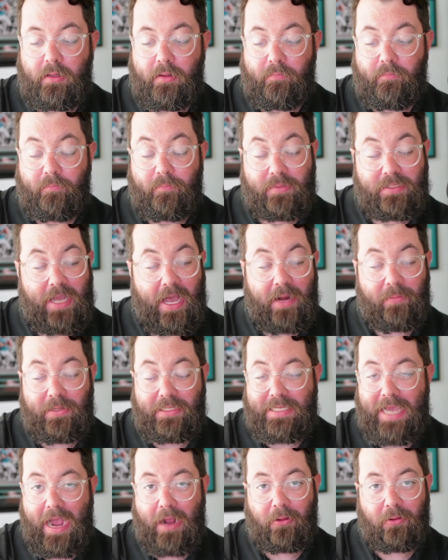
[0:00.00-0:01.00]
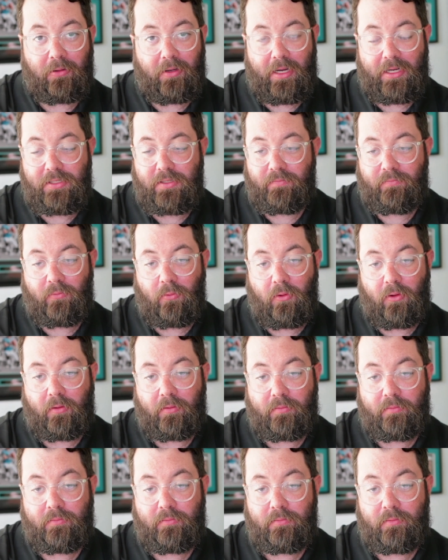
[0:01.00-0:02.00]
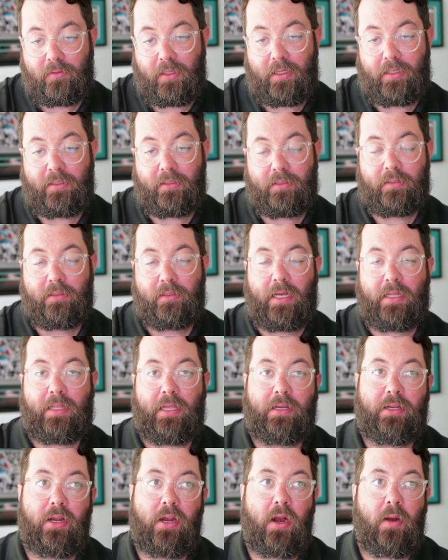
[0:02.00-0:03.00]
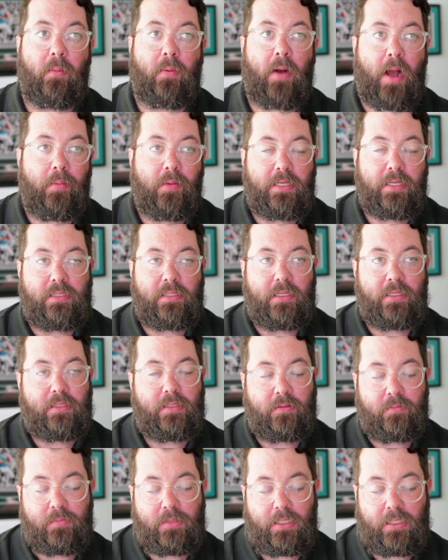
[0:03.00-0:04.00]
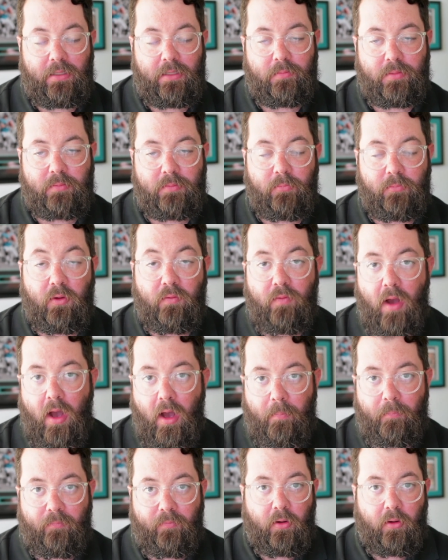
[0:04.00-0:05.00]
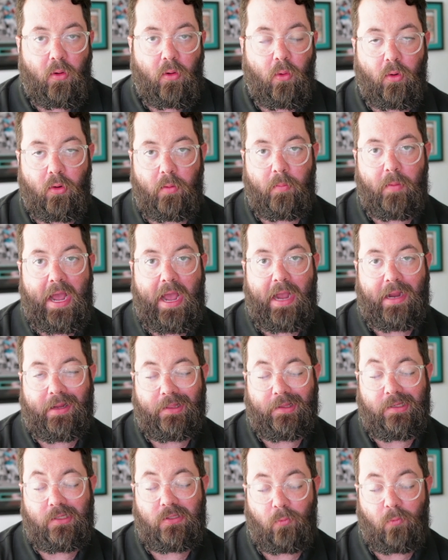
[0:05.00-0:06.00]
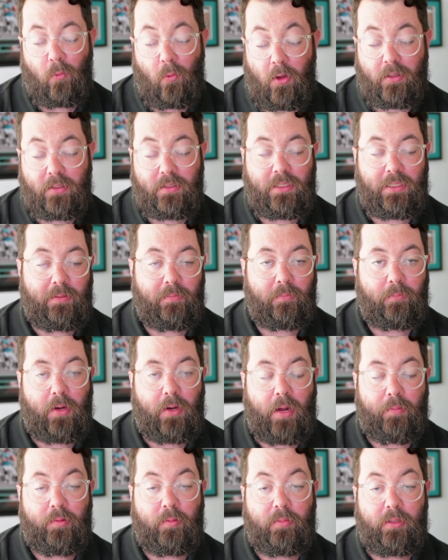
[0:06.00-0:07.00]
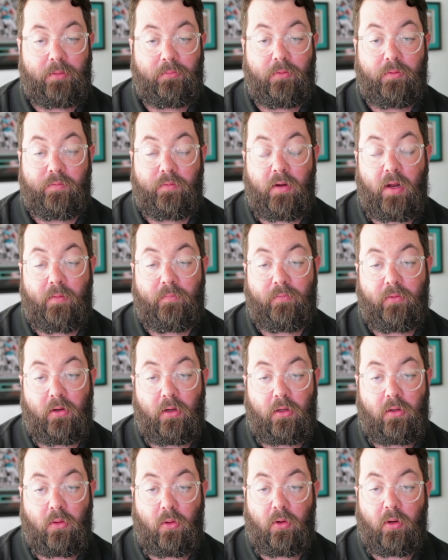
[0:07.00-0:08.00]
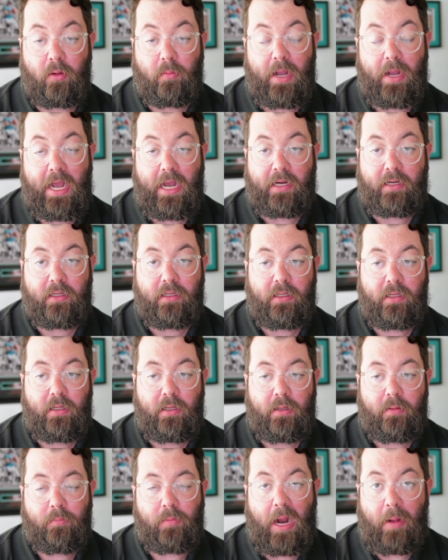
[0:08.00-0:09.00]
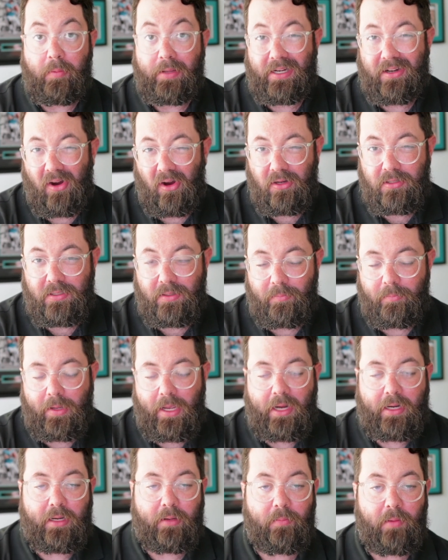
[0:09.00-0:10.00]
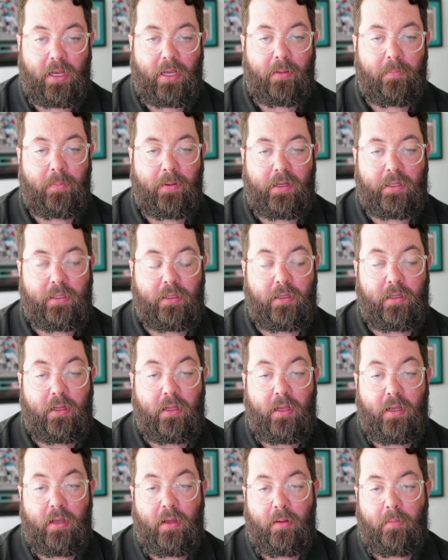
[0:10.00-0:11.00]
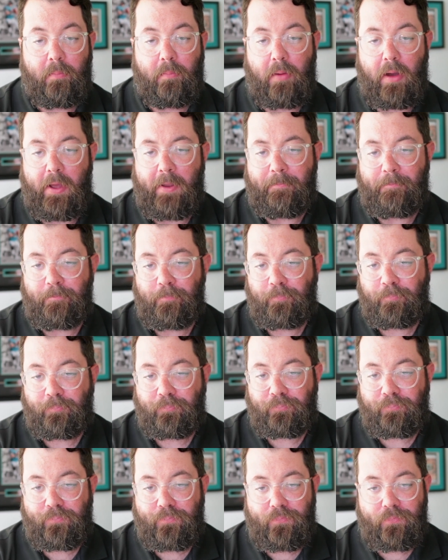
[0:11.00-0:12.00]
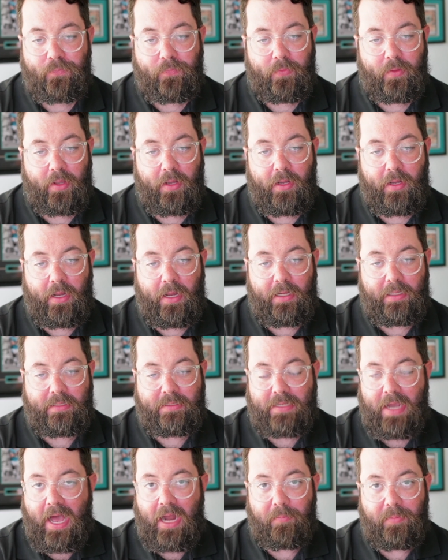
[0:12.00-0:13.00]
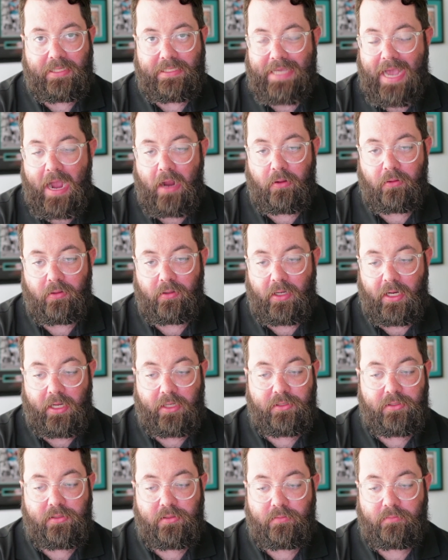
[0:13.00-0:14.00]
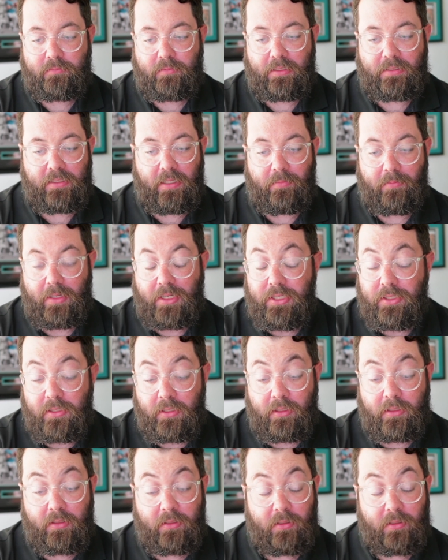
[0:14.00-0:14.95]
It's got to be tackle or edge at 4, right? I think you're going to probably see some teams move up for quarterback, at least one team probably moving up for a quarterback, probably Carson Beck in my opinion. But it's got to be tackle or edge, as I mentioned.